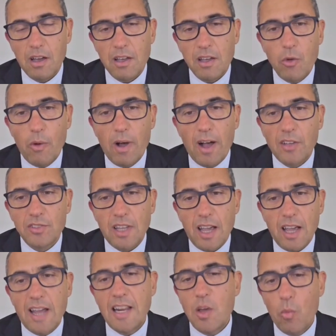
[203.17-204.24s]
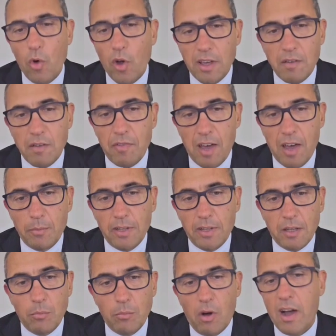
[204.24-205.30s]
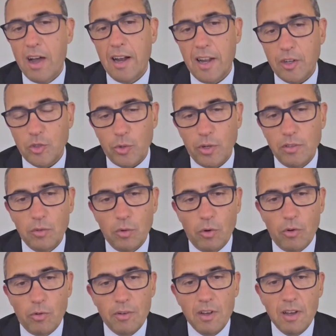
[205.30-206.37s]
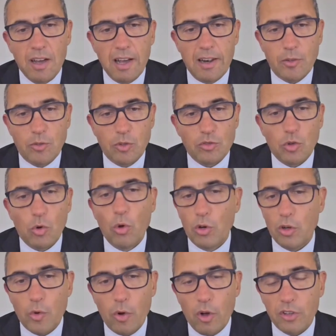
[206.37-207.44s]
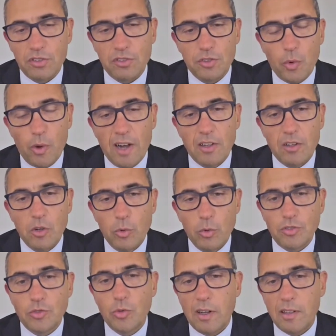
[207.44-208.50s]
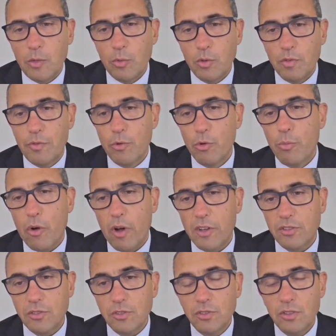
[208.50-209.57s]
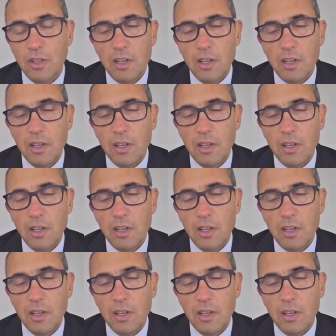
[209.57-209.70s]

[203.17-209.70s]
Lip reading: You ask any working family in my electorate or electorates all across Australia who are struggling with fuel prices,